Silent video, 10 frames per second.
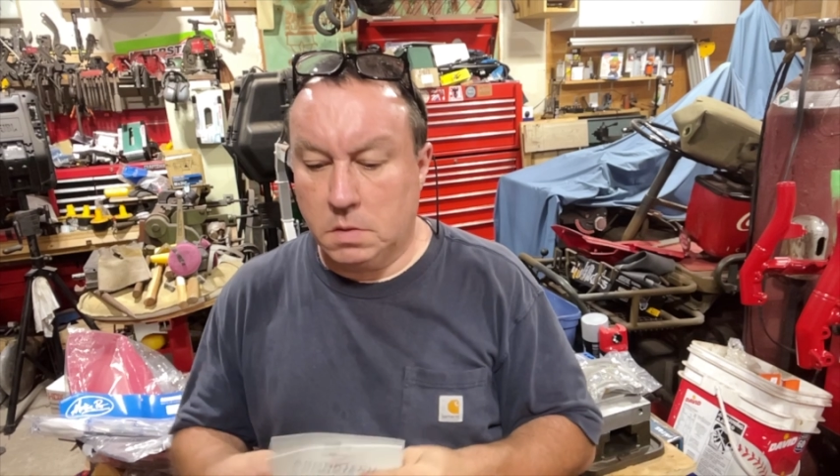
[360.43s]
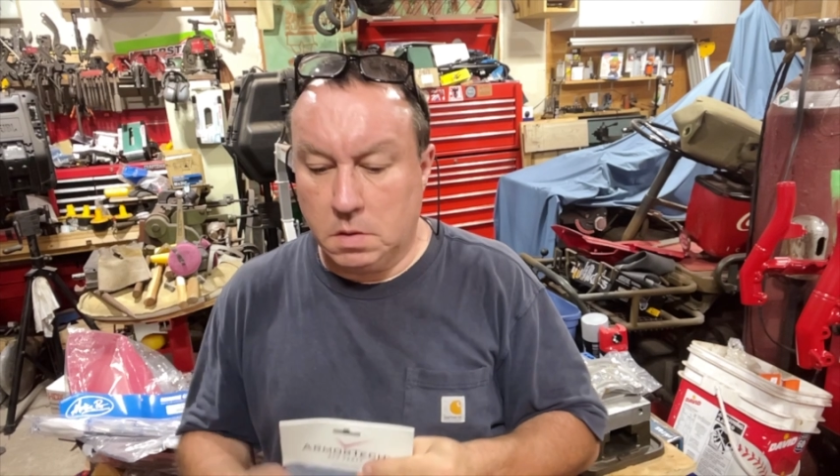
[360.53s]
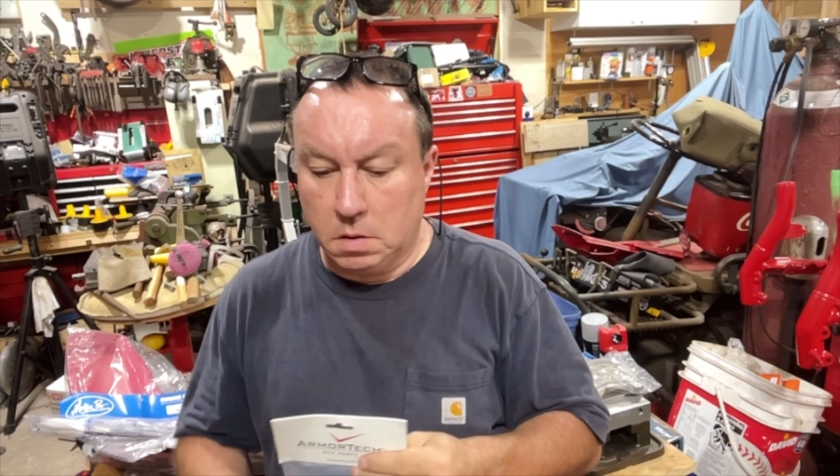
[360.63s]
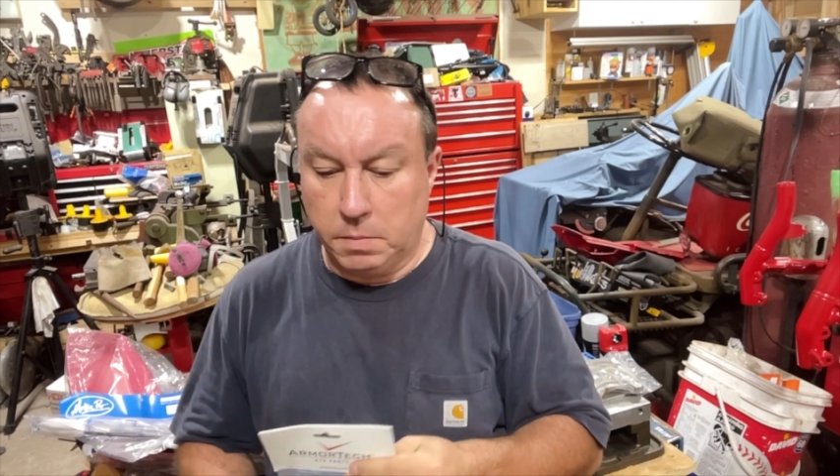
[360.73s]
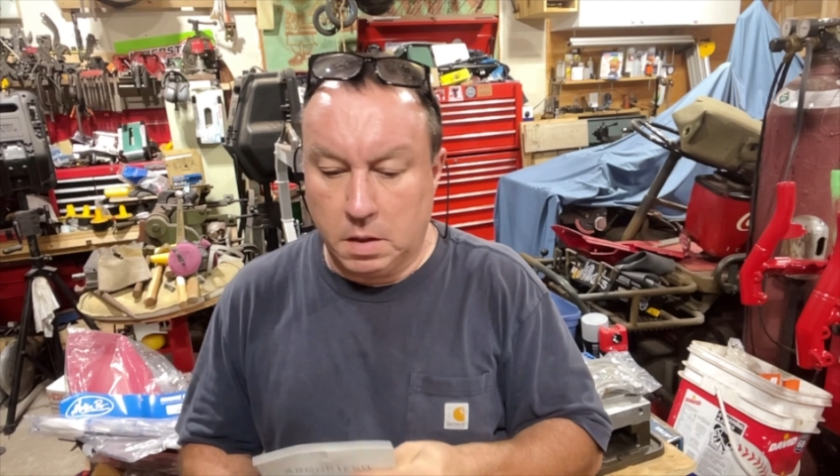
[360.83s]
a
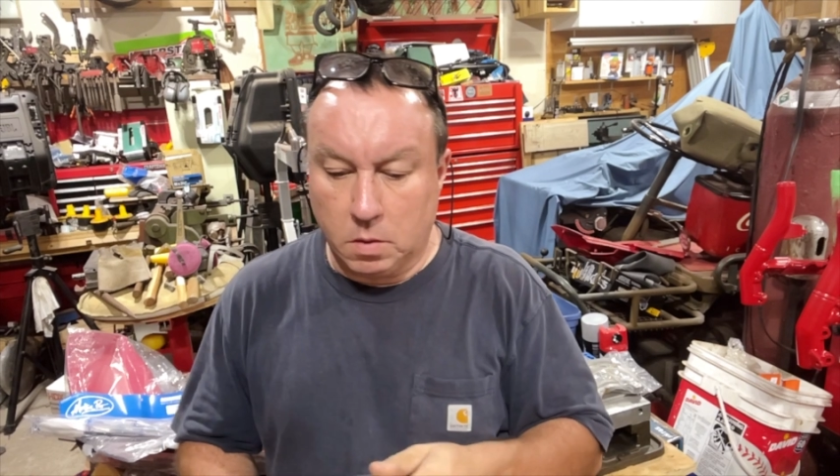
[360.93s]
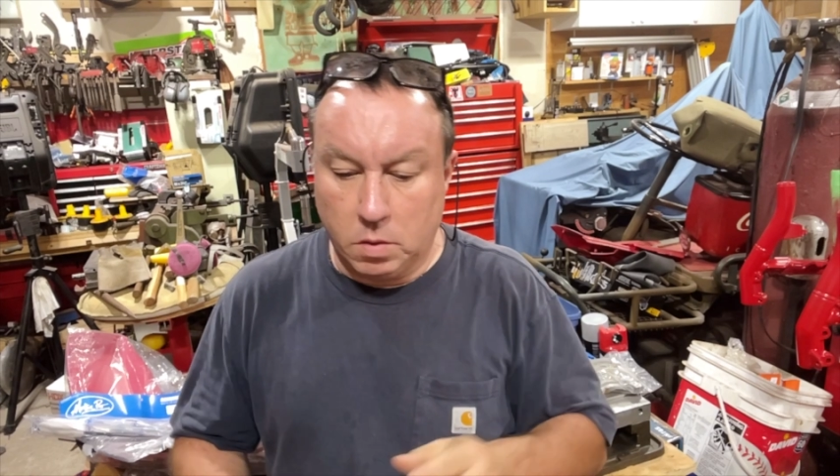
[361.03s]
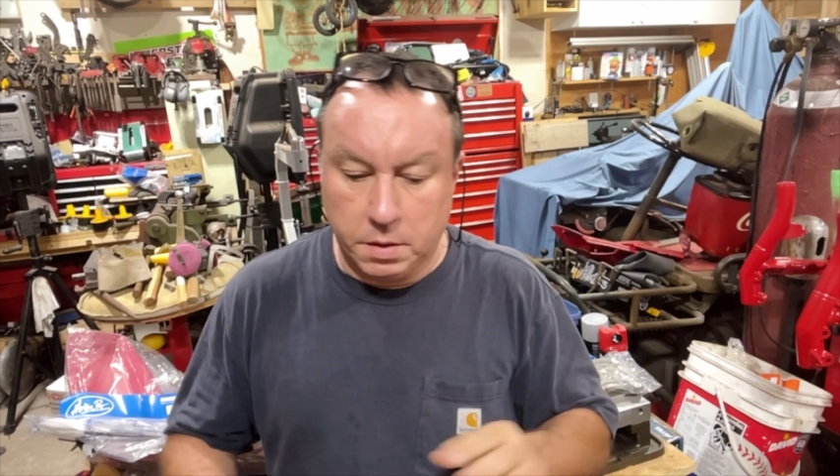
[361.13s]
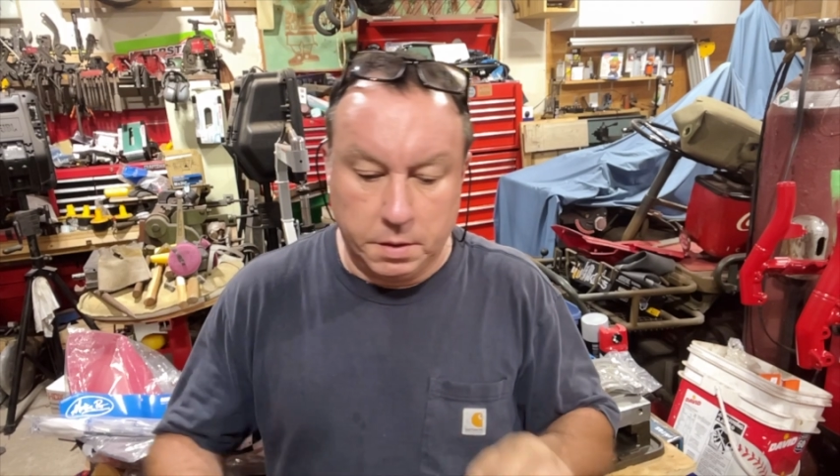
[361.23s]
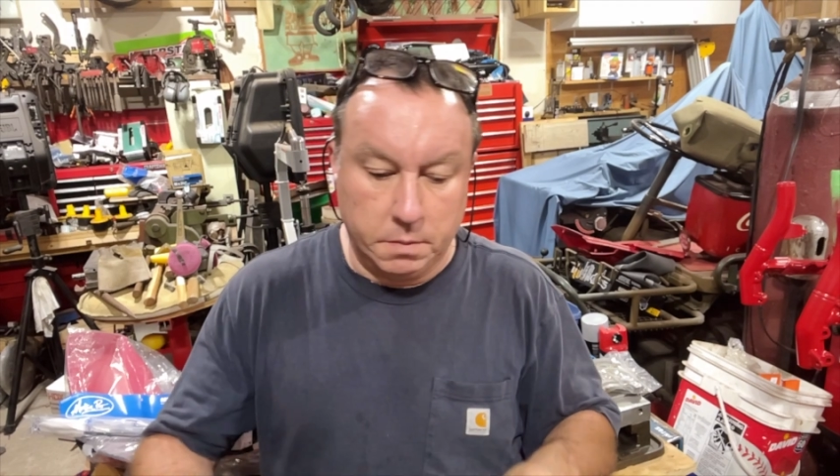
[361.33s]
little better
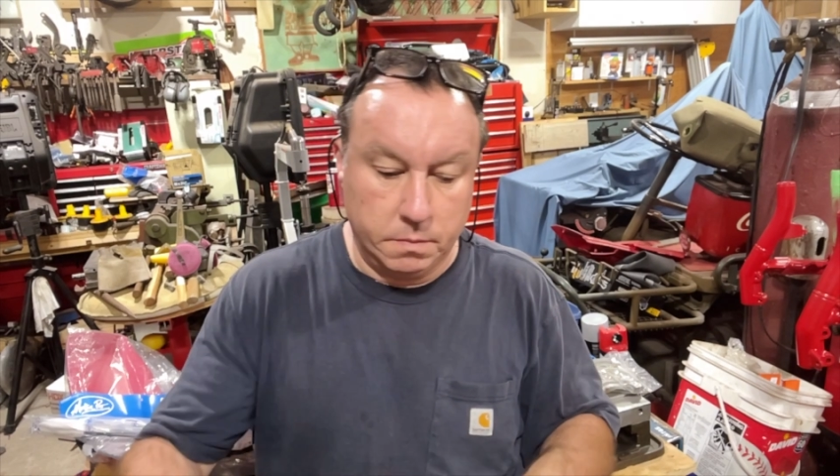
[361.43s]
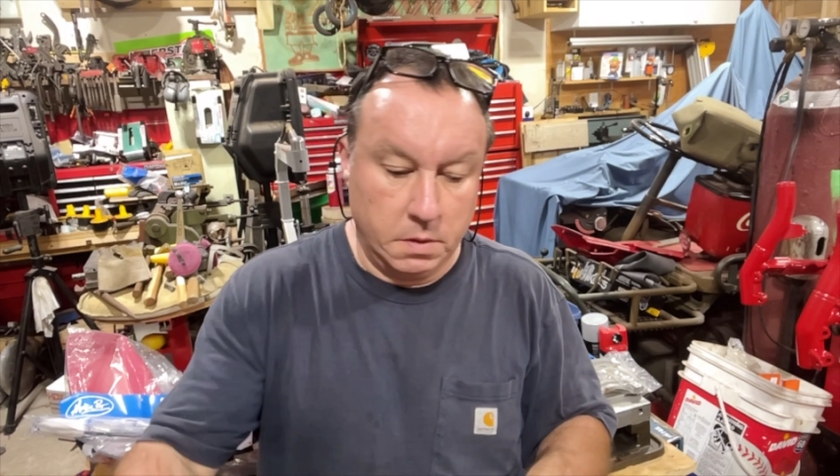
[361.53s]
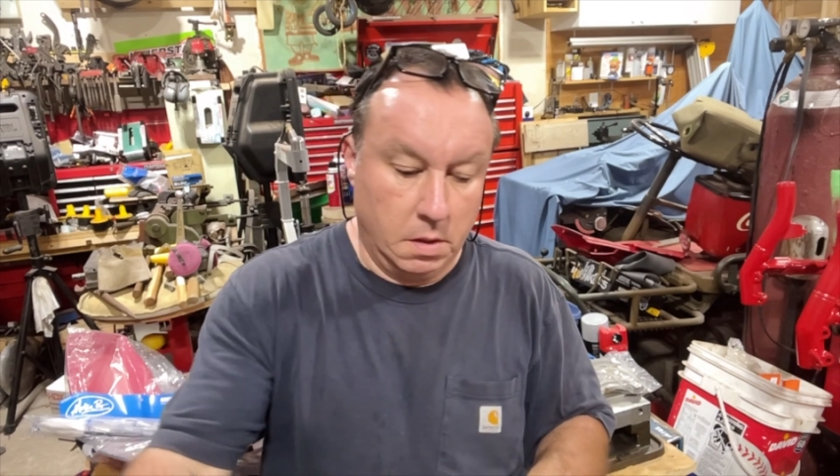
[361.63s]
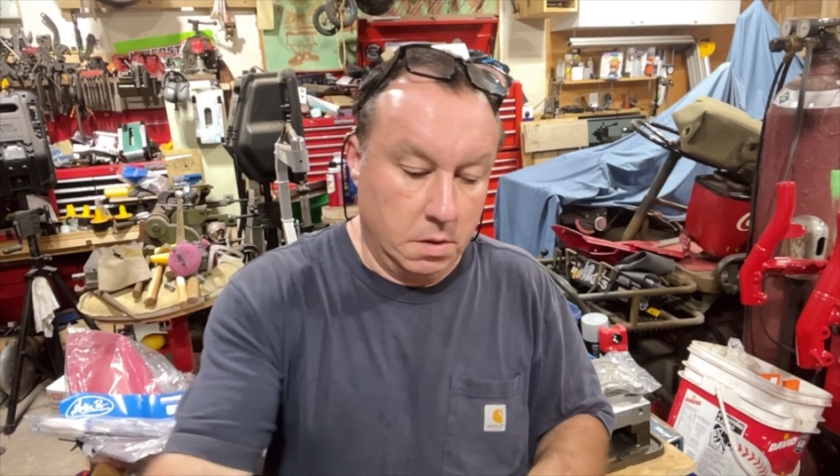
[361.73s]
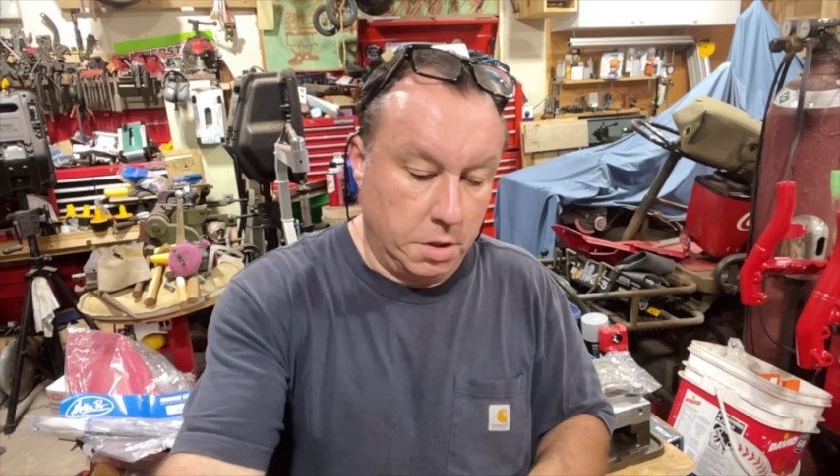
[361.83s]
quality than
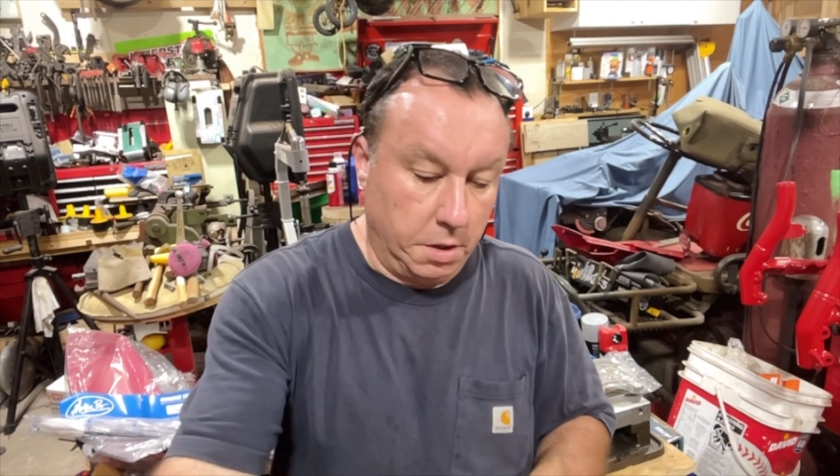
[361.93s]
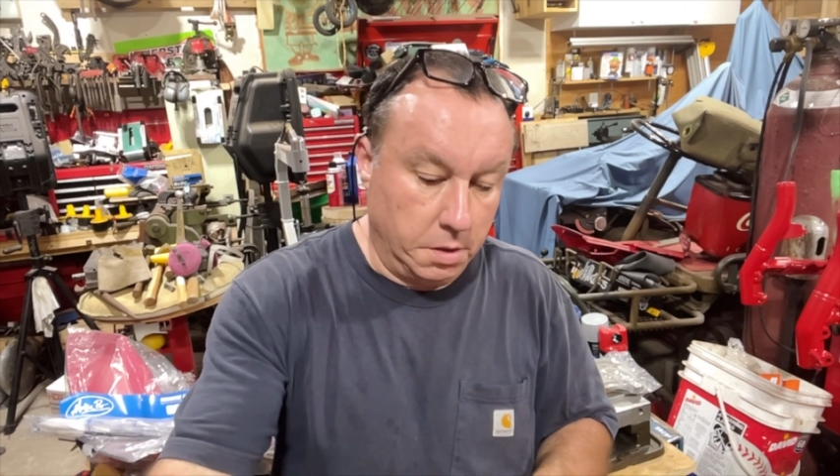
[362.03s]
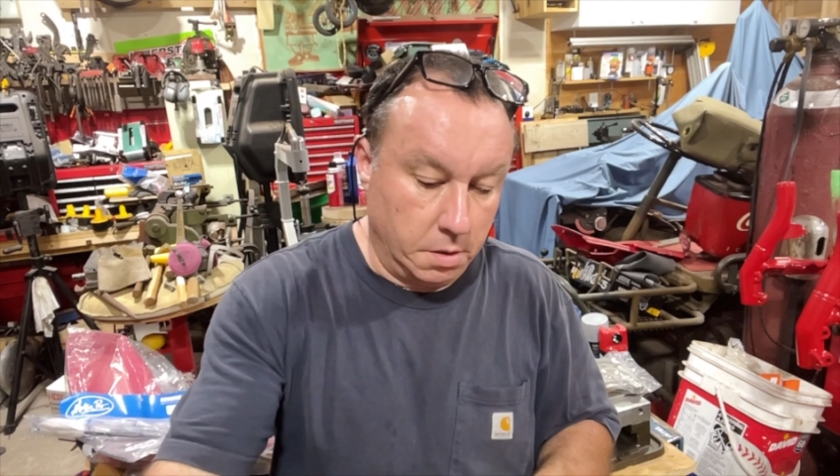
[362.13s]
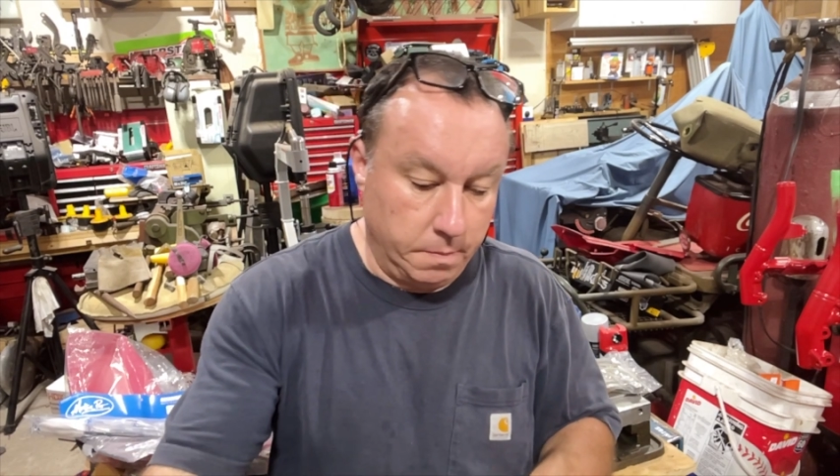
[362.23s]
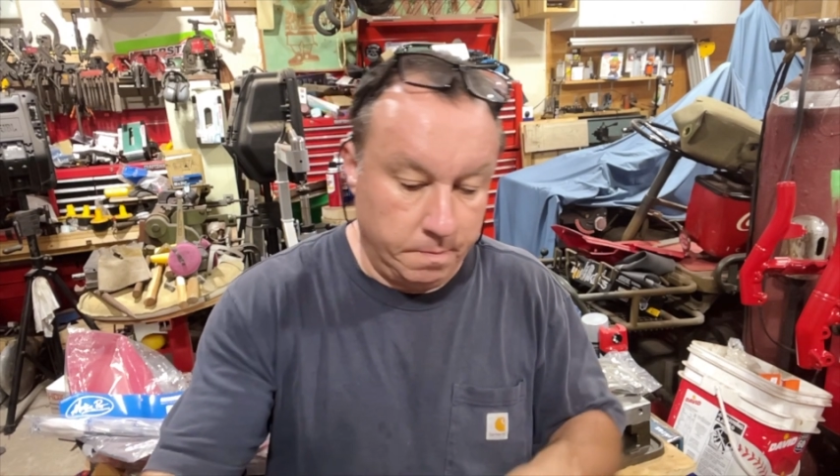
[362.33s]

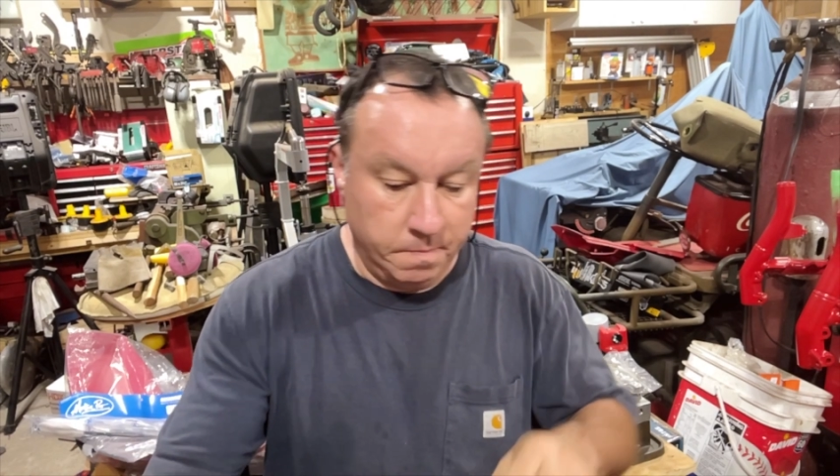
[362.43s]
Indonesian.